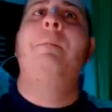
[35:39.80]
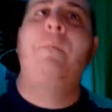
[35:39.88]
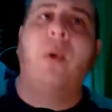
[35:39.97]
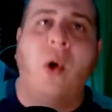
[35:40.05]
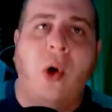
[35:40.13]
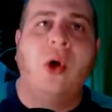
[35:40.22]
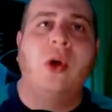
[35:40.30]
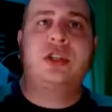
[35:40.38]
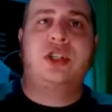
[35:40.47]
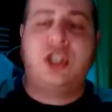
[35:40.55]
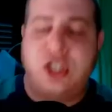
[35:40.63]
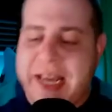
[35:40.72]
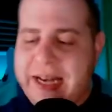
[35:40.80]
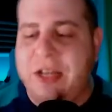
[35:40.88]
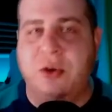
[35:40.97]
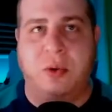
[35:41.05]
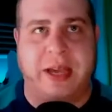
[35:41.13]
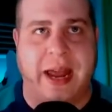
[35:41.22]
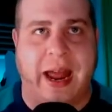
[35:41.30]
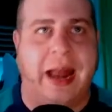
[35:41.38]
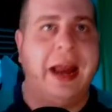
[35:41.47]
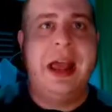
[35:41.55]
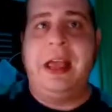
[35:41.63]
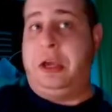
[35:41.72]
Bullshit, you can.
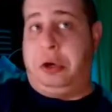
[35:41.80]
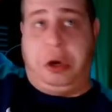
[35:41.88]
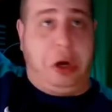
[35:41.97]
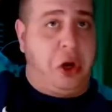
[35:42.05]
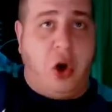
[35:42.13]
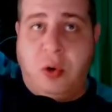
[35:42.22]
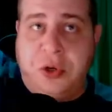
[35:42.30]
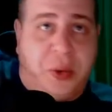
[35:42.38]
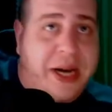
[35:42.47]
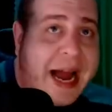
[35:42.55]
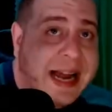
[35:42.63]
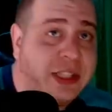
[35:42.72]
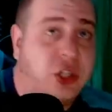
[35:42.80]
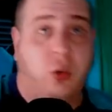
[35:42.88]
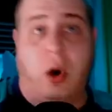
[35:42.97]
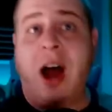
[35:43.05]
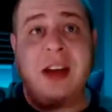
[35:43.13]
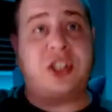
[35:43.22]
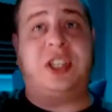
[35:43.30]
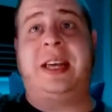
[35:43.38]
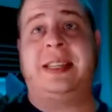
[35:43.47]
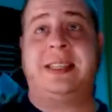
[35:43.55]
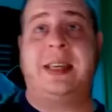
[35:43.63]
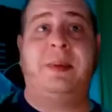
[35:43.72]
You can go into a guy's garage to
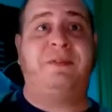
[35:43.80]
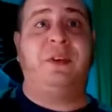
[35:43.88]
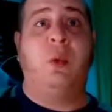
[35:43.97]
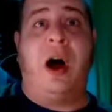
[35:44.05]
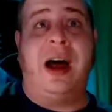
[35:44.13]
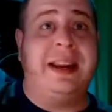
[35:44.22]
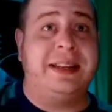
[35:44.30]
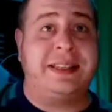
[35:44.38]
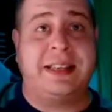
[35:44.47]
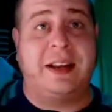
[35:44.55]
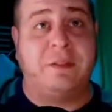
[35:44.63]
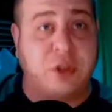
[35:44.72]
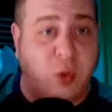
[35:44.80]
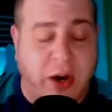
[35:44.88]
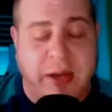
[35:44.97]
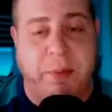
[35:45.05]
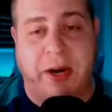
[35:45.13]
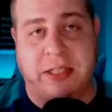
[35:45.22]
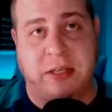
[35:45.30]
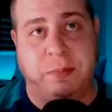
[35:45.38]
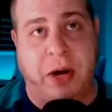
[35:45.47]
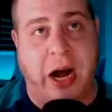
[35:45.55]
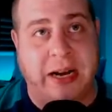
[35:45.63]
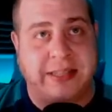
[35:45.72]
get some if you want. Instead of $20 a
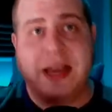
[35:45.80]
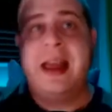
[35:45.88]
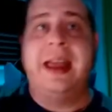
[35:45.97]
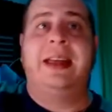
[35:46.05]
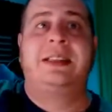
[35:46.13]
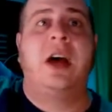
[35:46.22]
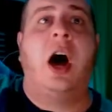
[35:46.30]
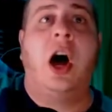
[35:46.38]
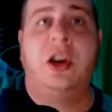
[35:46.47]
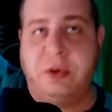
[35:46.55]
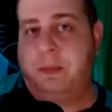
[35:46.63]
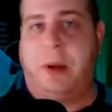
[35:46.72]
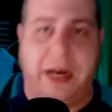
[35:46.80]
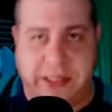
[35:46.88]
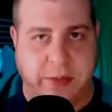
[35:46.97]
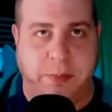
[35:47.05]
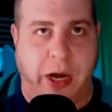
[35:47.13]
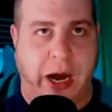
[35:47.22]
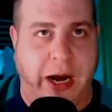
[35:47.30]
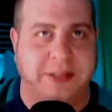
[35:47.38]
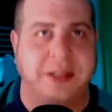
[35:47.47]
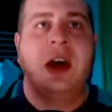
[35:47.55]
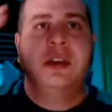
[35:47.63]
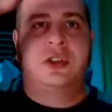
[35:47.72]
box, it's $100 a
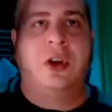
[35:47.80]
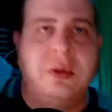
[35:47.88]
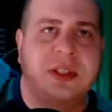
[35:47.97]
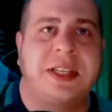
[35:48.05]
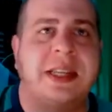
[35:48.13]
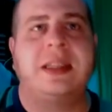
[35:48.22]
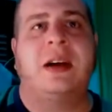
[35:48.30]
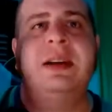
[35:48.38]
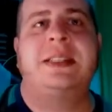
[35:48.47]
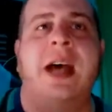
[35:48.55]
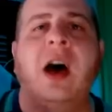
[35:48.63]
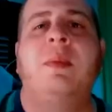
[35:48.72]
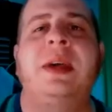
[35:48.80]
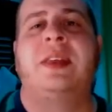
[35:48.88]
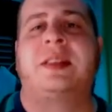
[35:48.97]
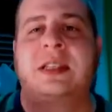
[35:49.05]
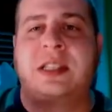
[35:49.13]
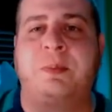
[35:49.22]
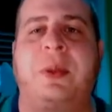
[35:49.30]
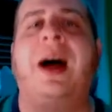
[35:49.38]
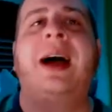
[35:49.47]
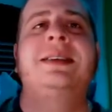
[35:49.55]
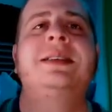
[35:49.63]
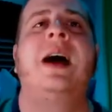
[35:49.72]
box. So don't sit there and tell me that the
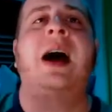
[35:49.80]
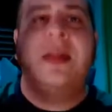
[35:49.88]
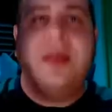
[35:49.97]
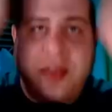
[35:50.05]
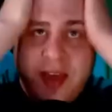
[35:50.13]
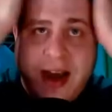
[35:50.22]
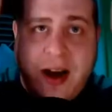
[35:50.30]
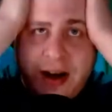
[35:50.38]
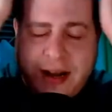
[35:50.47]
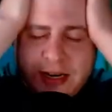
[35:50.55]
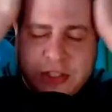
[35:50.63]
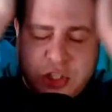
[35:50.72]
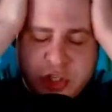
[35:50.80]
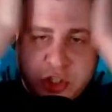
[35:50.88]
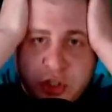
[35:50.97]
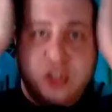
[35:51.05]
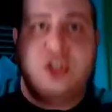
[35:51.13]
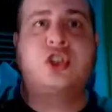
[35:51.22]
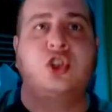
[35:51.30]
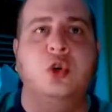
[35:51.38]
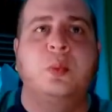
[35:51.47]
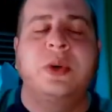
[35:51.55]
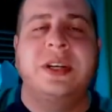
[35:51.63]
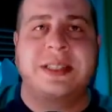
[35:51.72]
supply's not there. It is just the
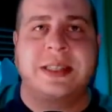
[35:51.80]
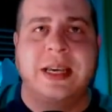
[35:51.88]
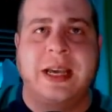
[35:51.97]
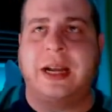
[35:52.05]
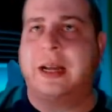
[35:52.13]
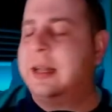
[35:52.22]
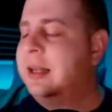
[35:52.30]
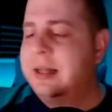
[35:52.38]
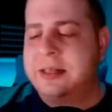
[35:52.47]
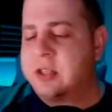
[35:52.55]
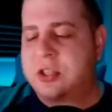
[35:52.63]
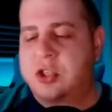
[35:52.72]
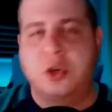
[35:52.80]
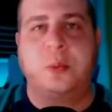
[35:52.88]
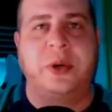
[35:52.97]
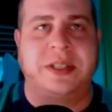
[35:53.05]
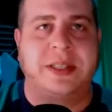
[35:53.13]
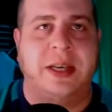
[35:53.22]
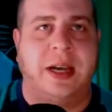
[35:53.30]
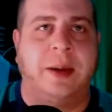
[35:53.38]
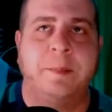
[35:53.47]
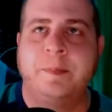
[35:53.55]
stupidest thing. The stupidest thing.